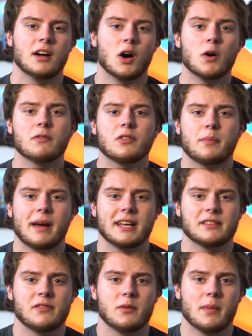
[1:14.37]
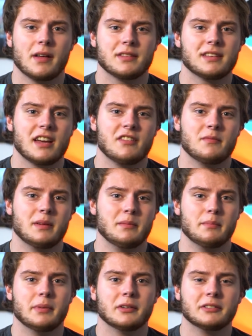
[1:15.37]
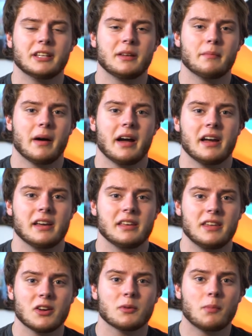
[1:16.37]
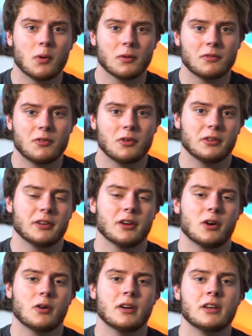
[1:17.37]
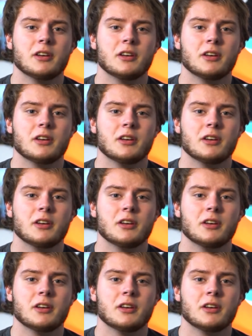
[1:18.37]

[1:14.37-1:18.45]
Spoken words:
Over the past few months, I've been building my gear portfolio